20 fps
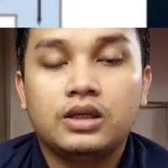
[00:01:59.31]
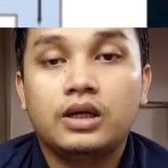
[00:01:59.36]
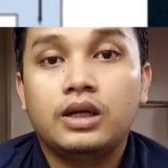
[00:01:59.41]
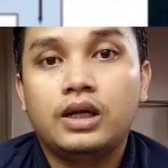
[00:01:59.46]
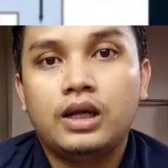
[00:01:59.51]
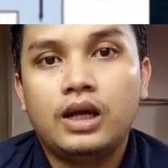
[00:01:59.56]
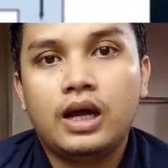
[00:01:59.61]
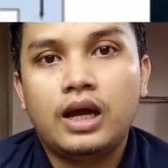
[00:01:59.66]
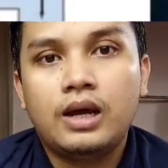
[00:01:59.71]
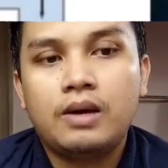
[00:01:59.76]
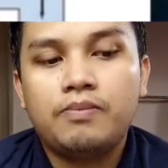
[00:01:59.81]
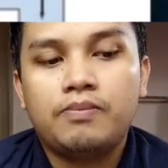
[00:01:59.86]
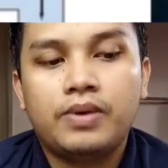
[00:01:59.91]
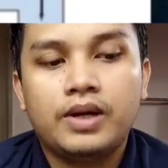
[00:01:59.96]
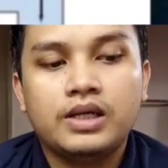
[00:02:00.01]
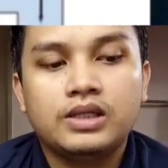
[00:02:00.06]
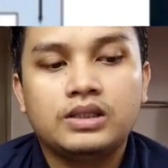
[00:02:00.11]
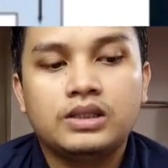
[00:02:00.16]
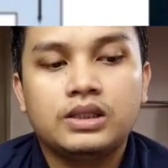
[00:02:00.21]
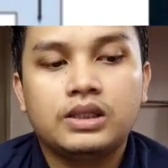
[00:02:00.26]
the air
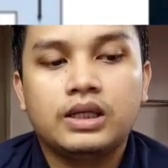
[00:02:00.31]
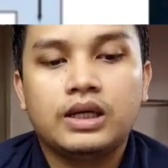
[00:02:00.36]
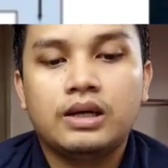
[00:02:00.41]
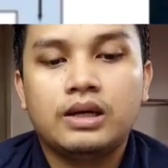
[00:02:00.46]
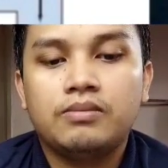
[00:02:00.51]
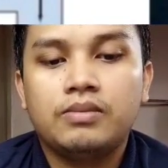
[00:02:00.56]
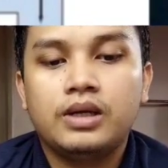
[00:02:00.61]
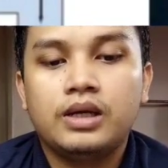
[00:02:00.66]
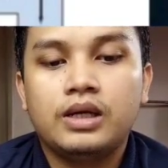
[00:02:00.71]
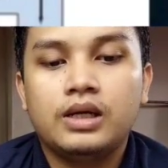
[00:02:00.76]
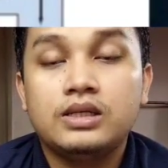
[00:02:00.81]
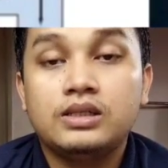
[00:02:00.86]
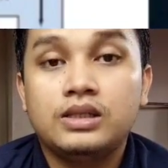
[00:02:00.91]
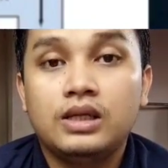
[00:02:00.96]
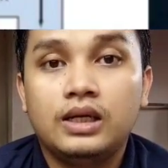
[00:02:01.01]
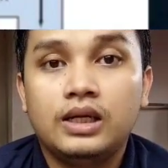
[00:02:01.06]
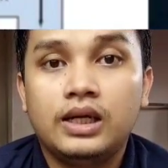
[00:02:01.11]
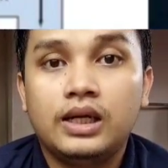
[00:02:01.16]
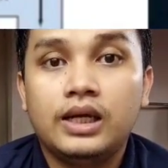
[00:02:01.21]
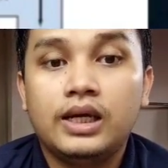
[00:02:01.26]
pressure can be
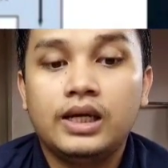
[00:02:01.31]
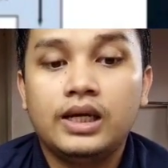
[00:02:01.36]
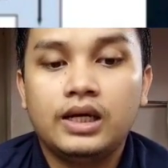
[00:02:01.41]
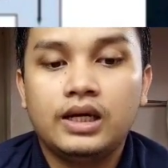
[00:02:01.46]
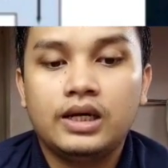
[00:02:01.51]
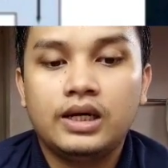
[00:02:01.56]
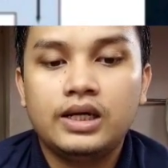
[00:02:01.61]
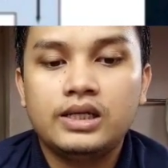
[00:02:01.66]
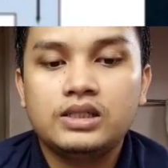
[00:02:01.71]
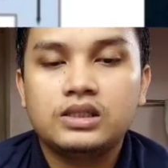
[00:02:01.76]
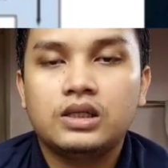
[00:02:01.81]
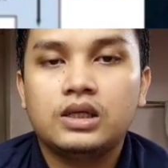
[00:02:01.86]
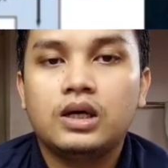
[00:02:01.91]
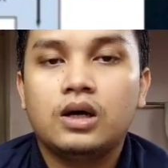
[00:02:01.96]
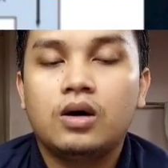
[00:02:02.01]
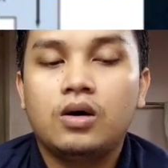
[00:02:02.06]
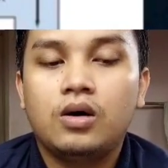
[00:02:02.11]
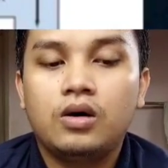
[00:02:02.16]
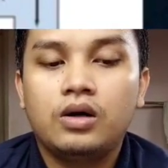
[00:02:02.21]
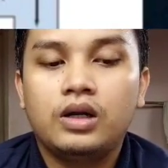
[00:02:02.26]
easily increased
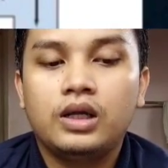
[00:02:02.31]
or